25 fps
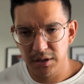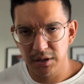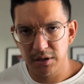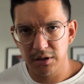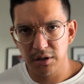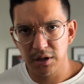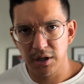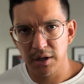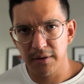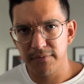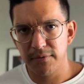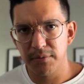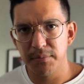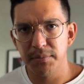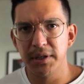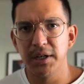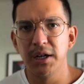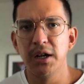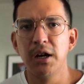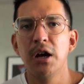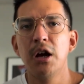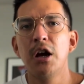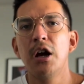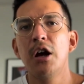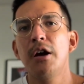God forbid.
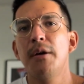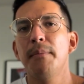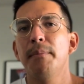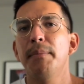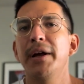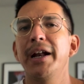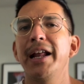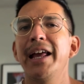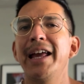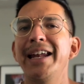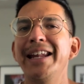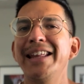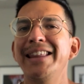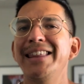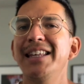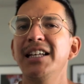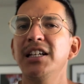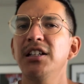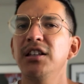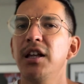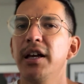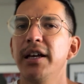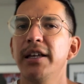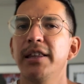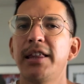But anything
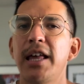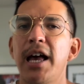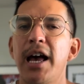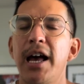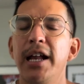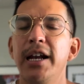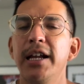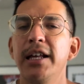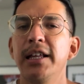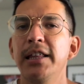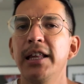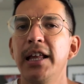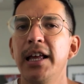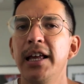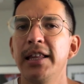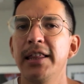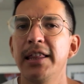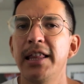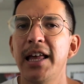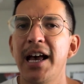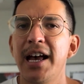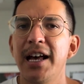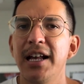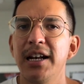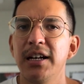like that in
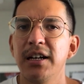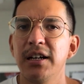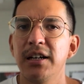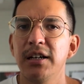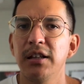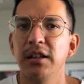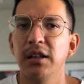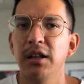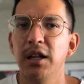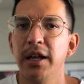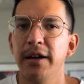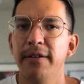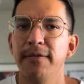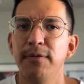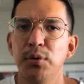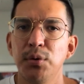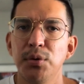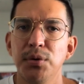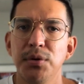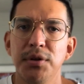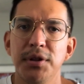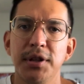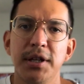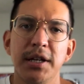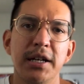that
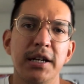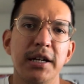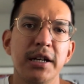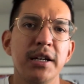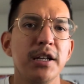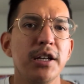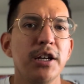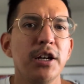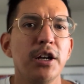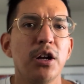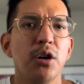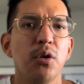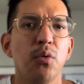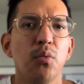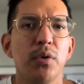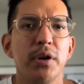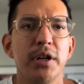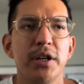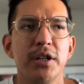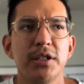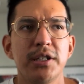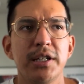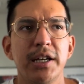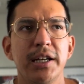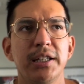level, then, when
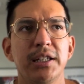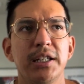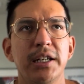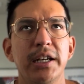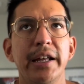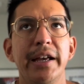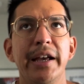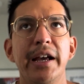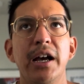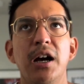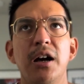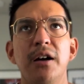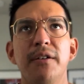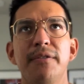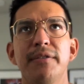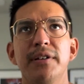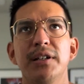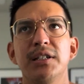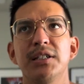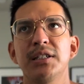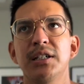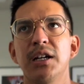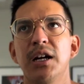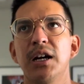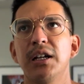you take the day off,
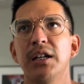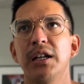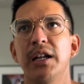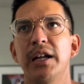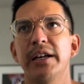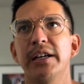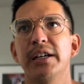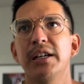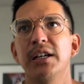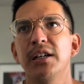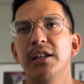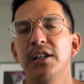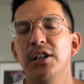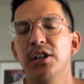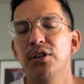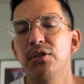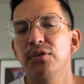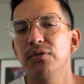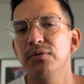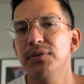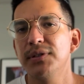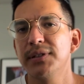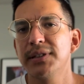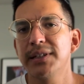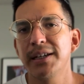it's not like
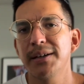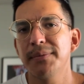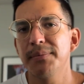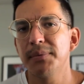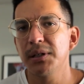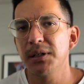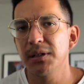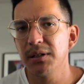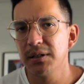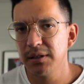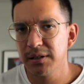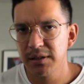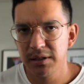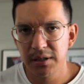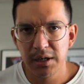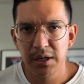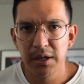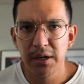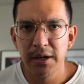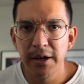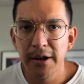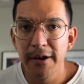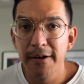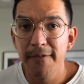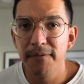you skipped
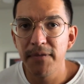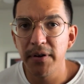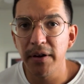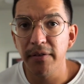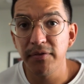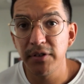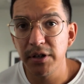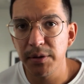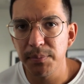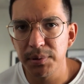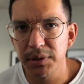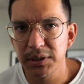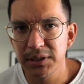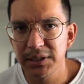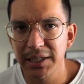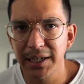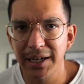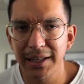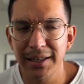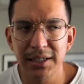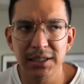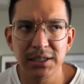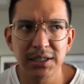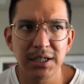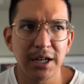50% of
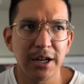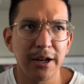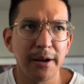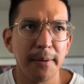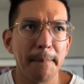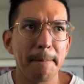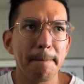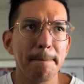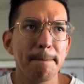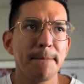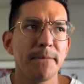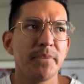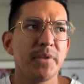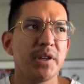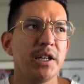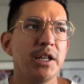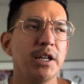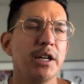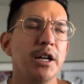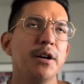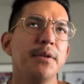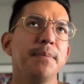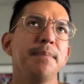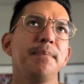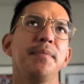the time,
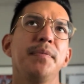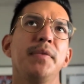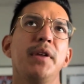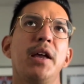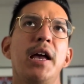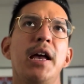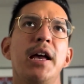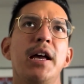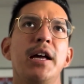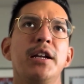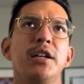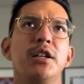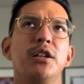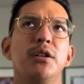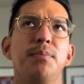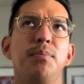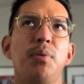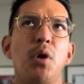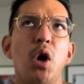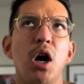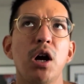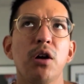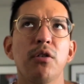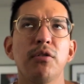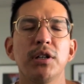and your
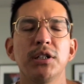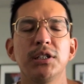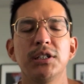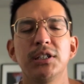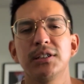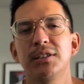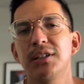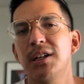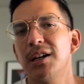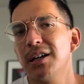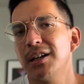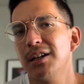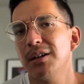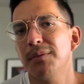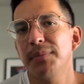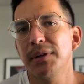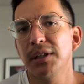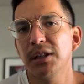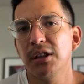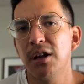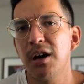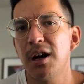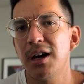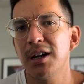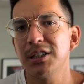progress is not going to be
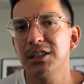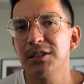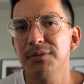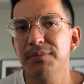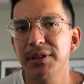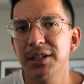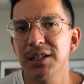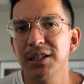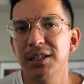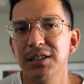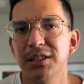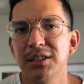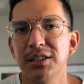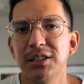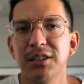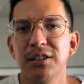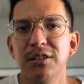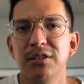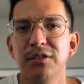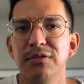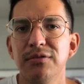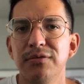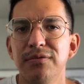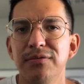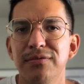lost because
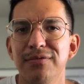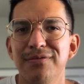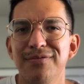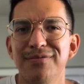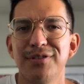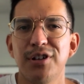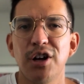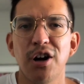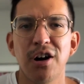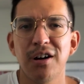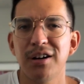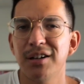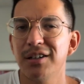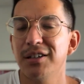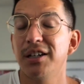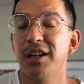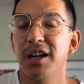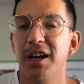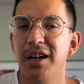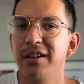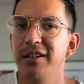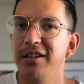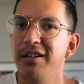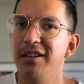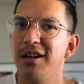you've gone
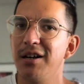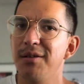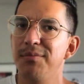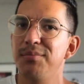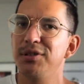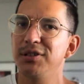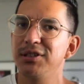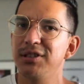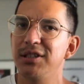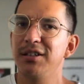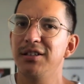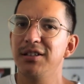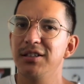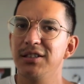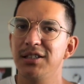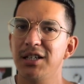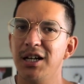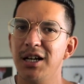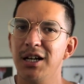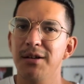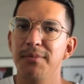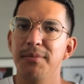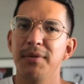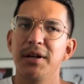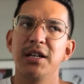99% of the
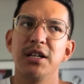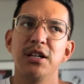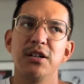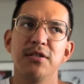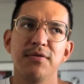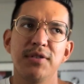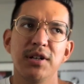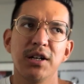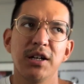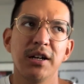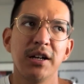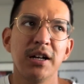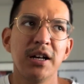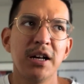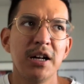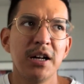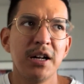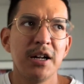time and you've done